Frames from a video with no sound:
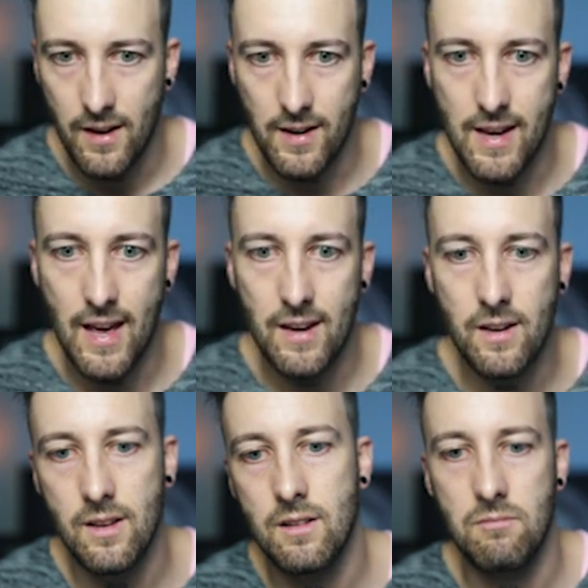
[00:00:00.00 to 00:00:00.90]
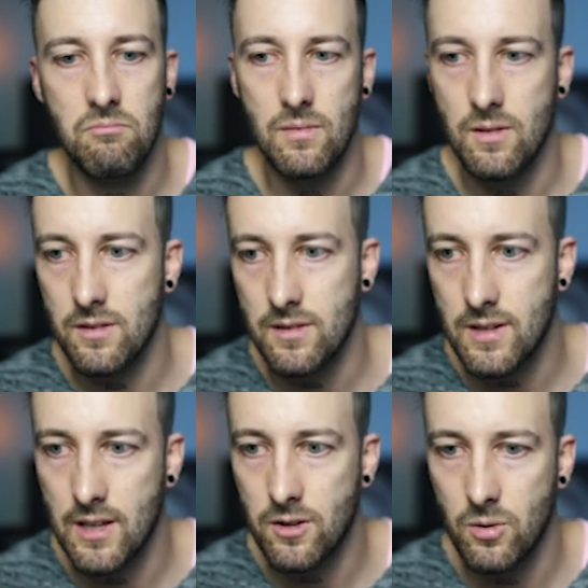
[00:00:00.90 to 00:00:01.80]
Again,
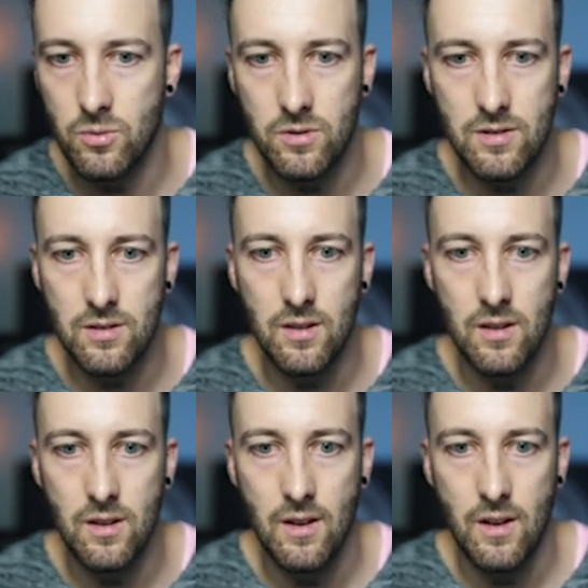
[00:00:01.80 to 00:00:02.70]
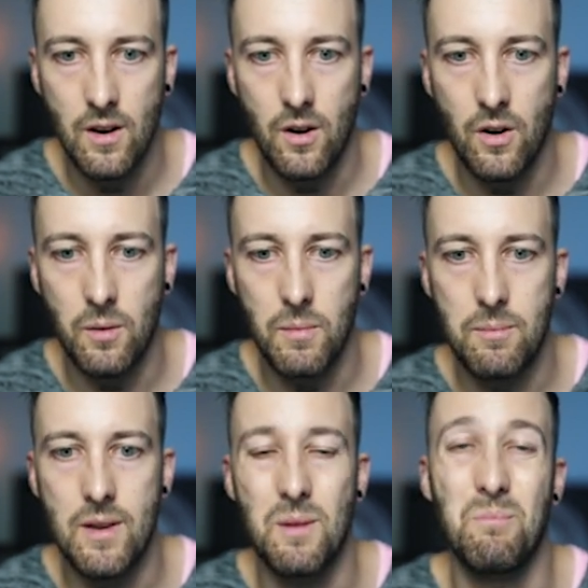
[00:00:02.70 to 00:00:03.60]
skin tones are maybe